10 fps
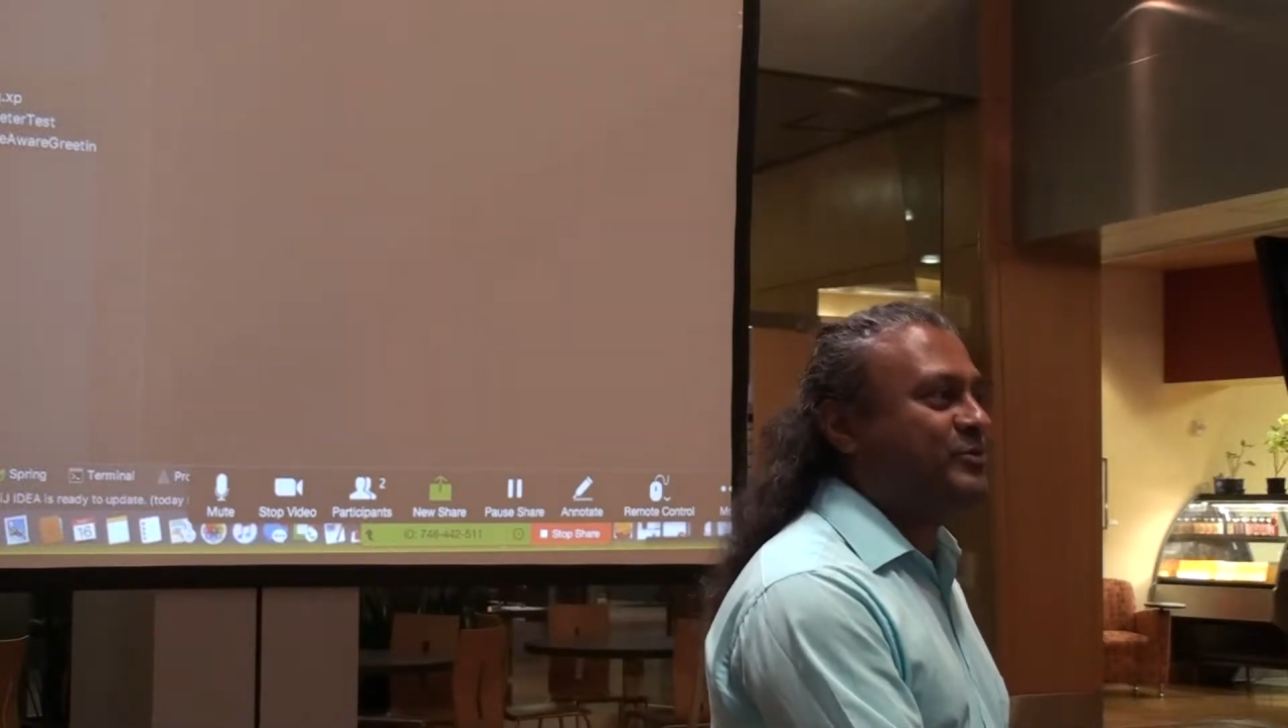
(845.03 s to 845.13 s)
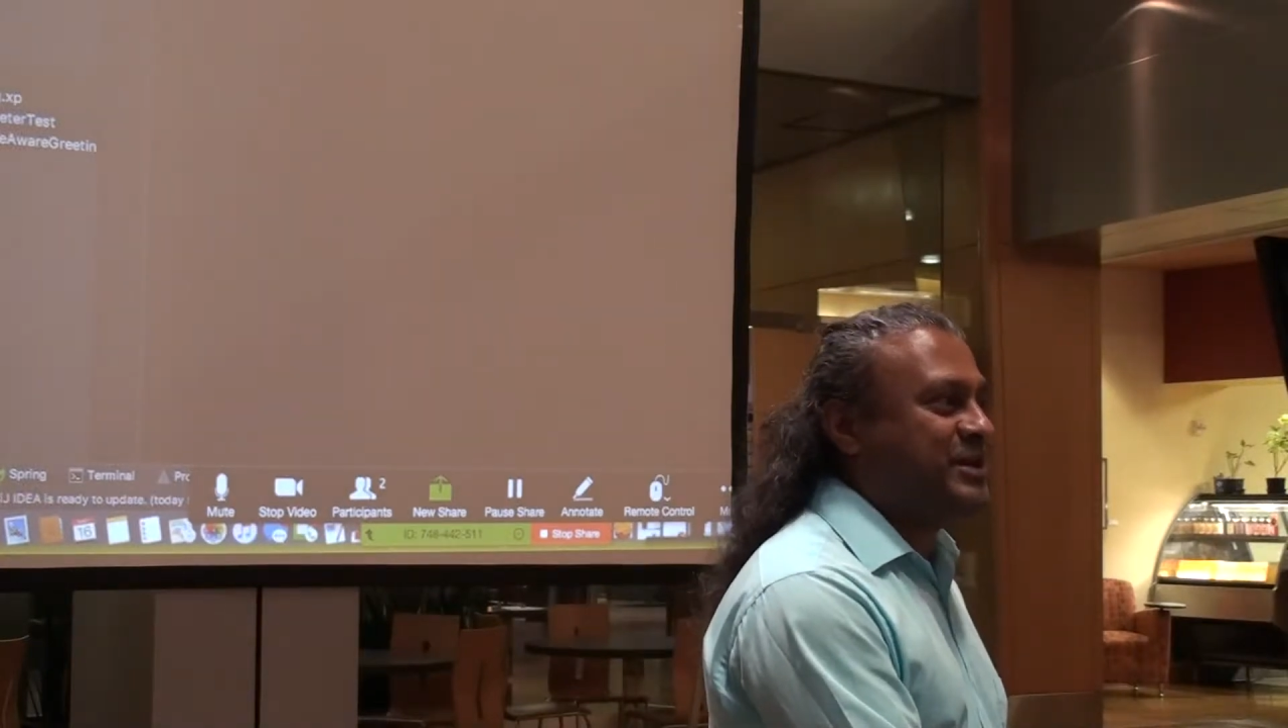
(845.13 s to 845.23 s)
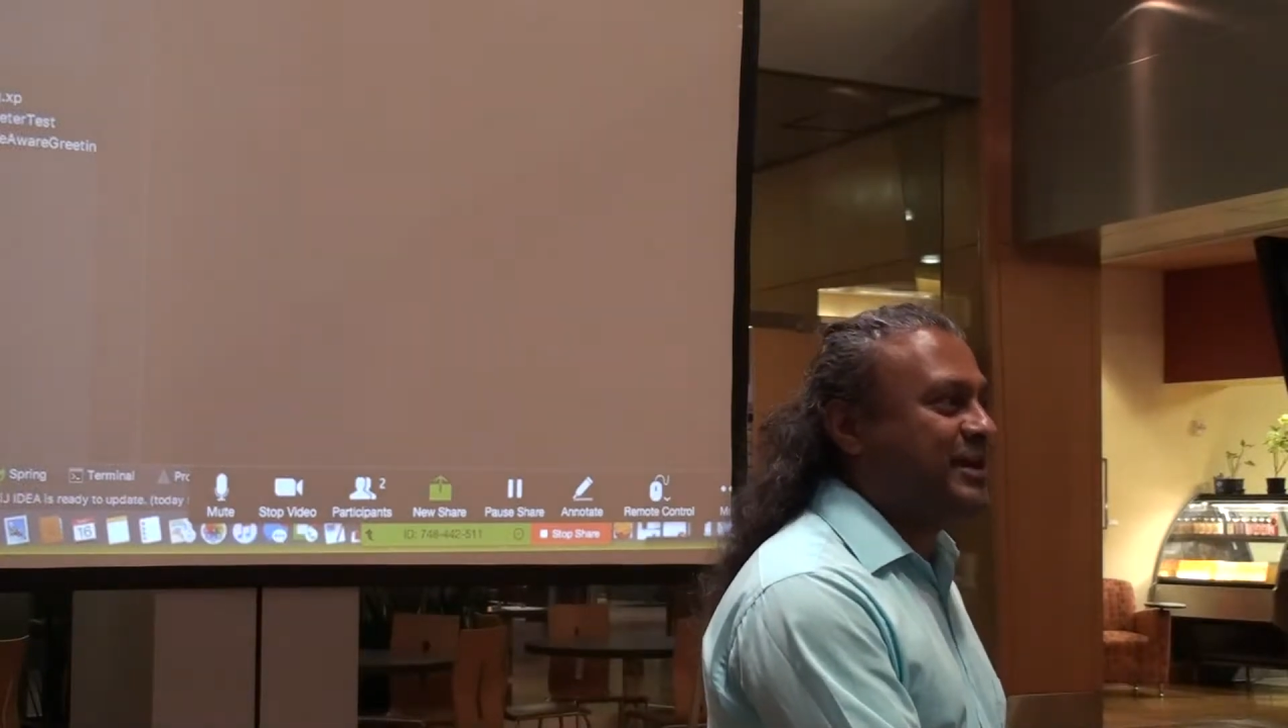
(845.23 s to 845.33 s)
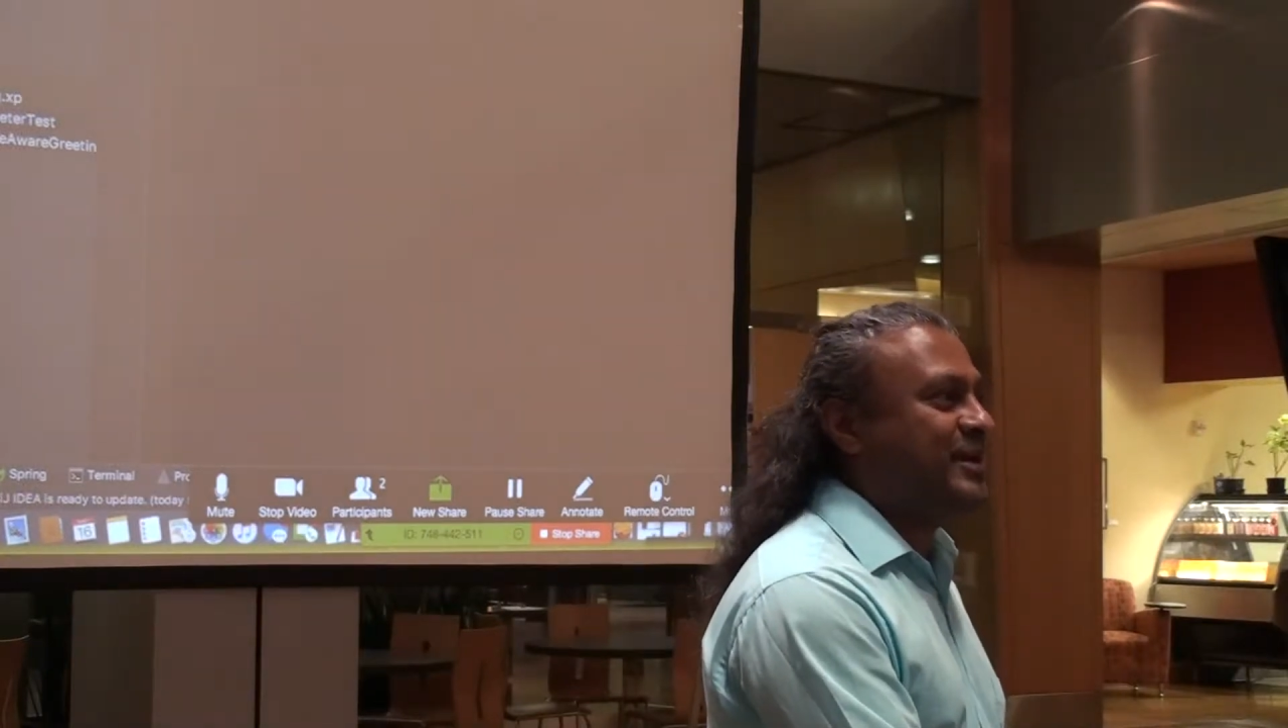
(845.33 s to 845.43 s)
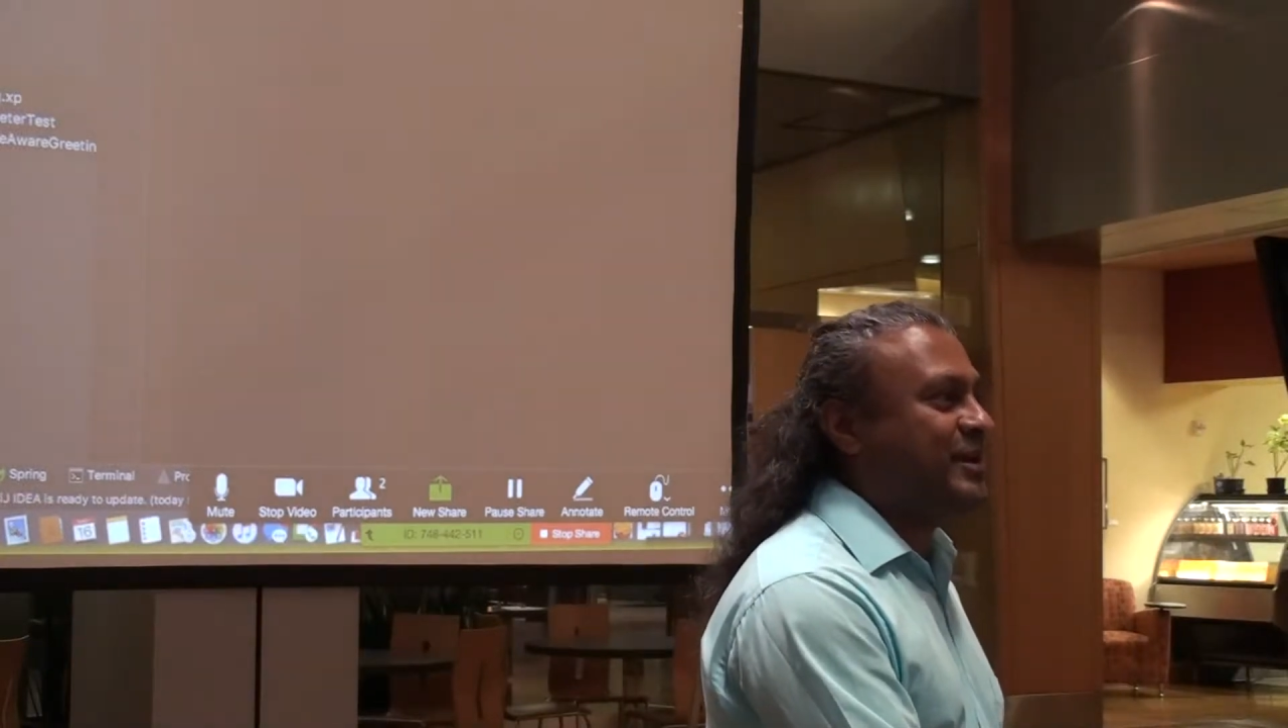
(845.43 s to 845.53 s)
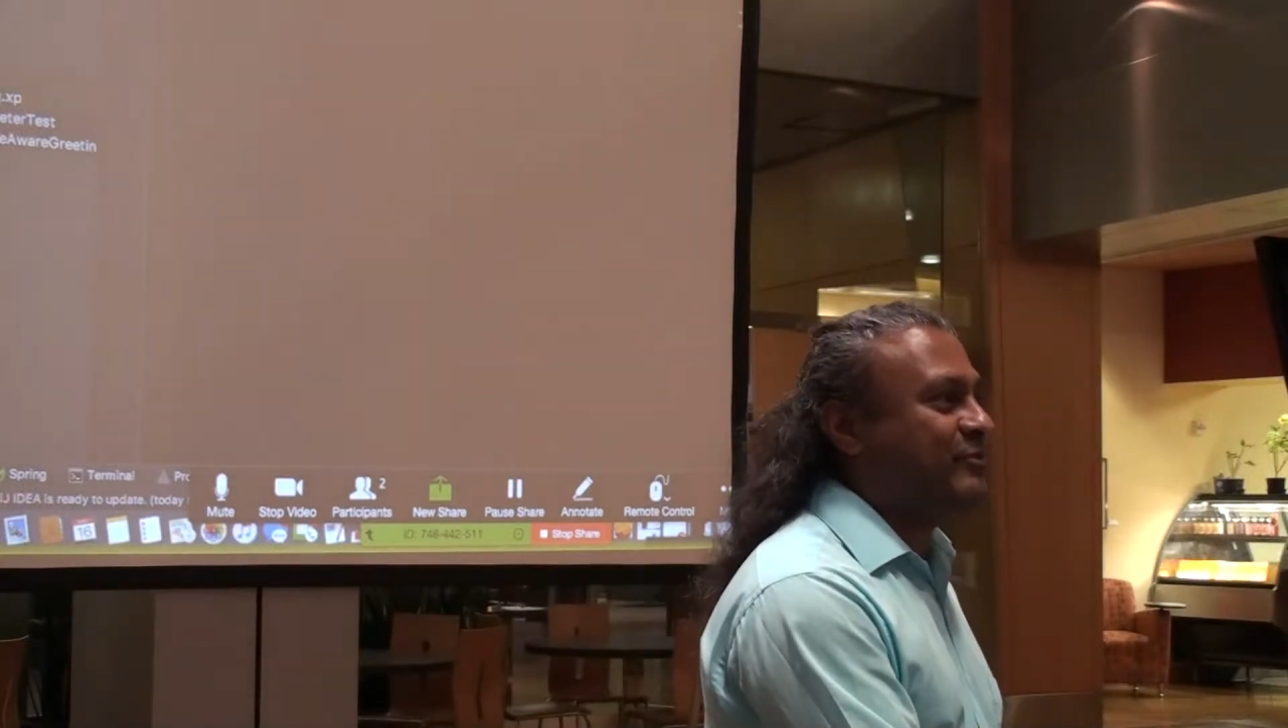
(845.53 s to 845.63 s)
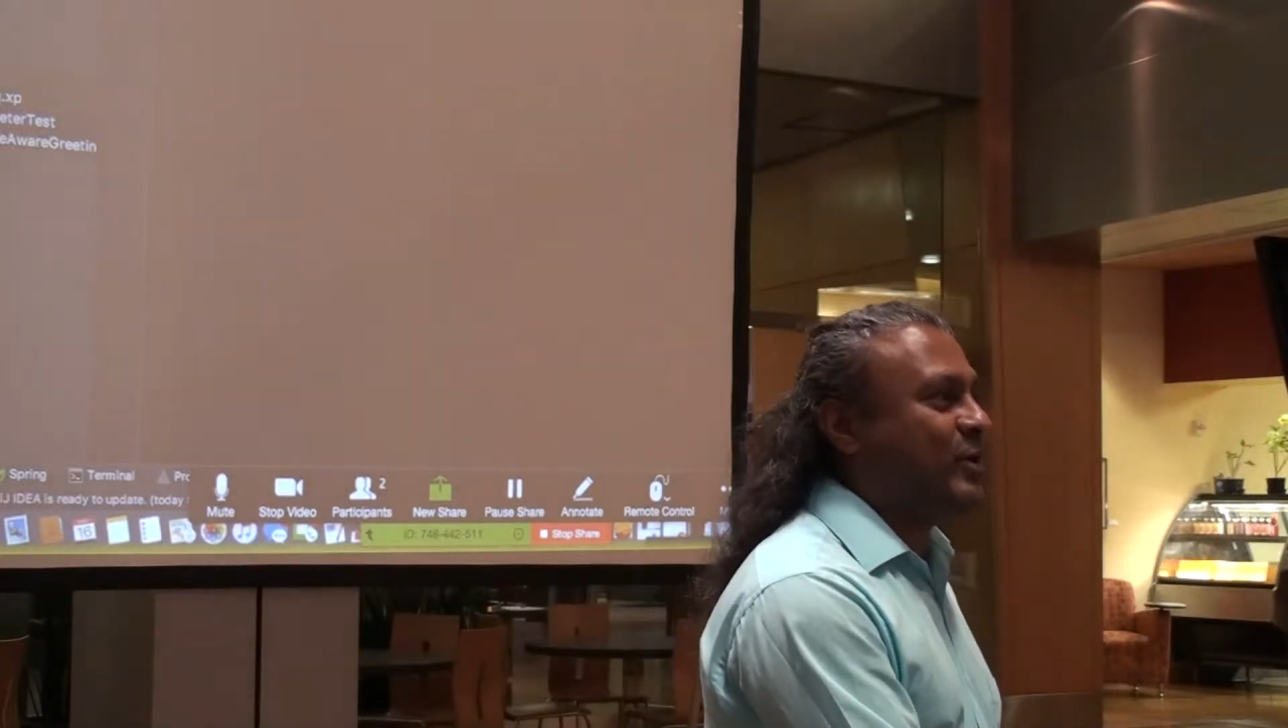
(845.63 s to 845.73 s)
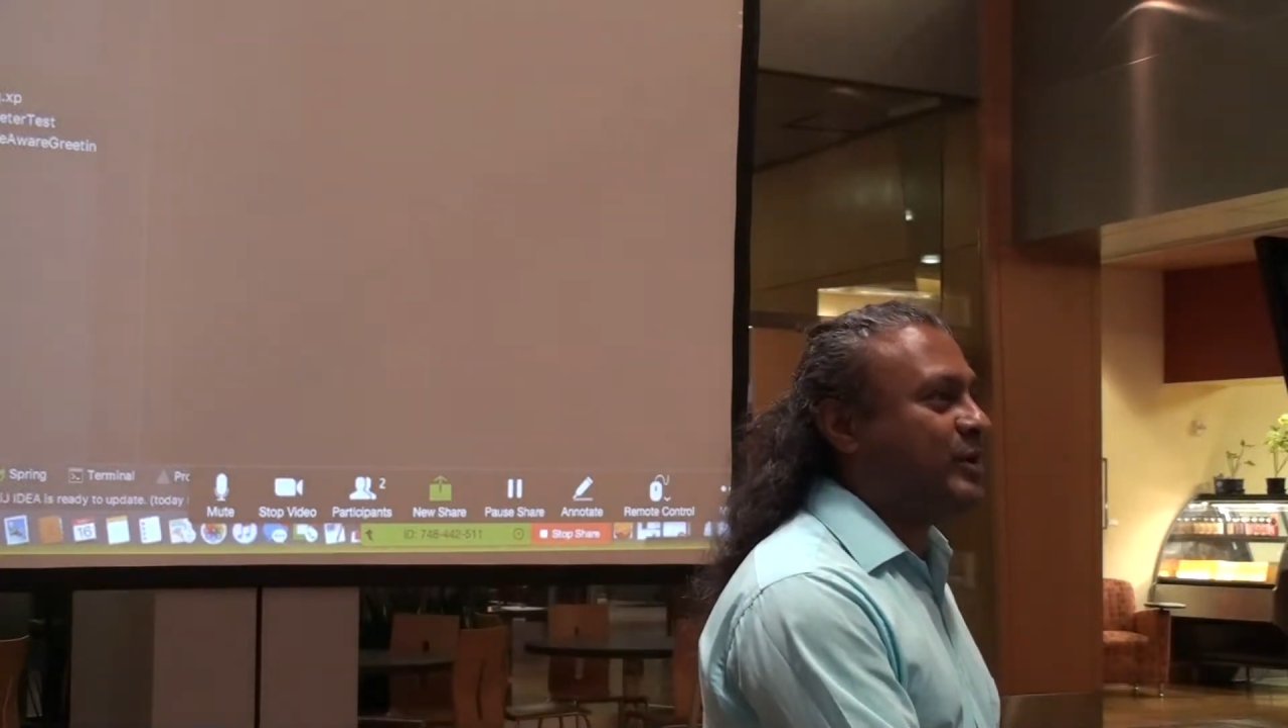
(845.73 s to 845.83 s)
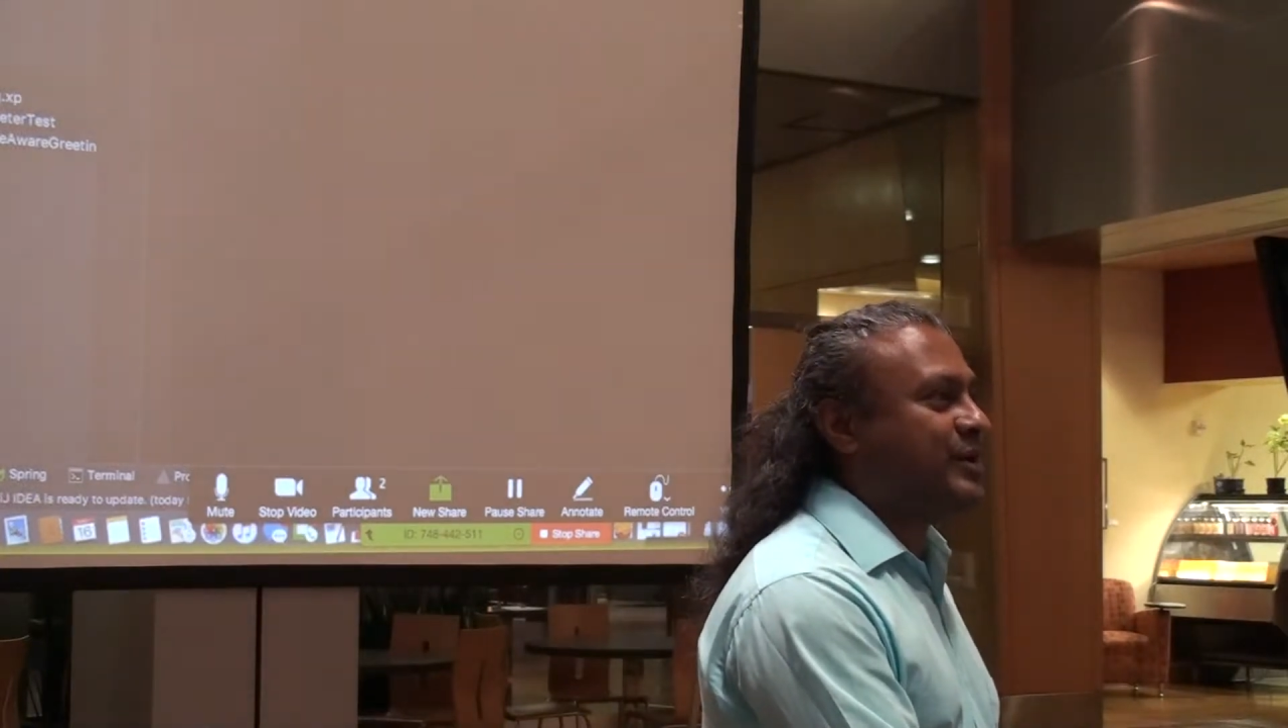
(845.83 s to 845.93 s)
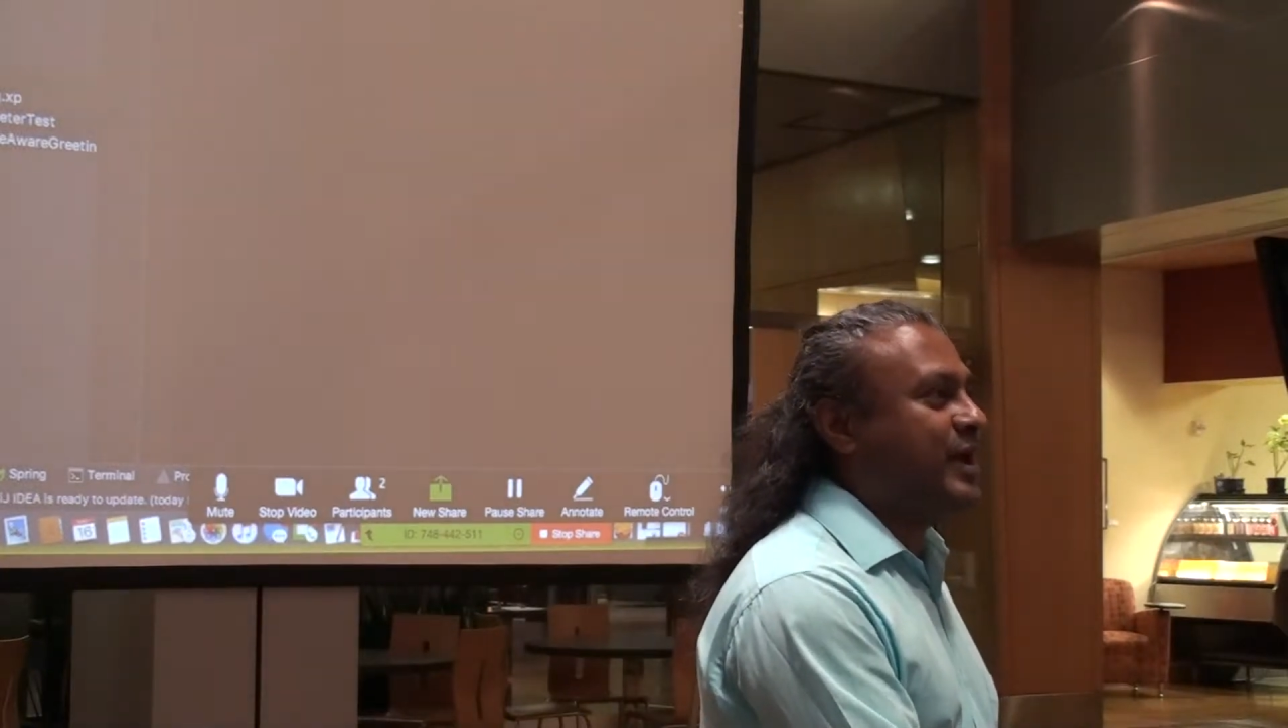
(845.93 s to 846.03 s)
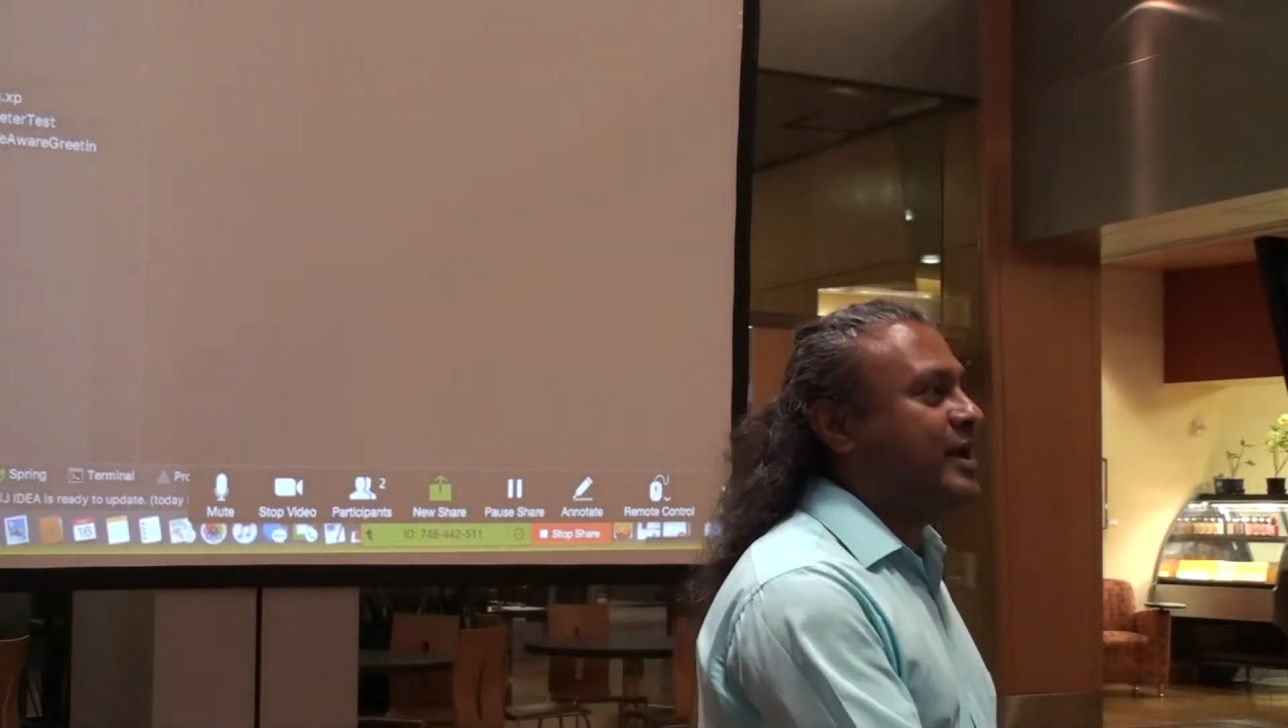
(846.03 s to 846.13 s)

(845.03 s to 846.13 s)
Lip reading: TDD, folks,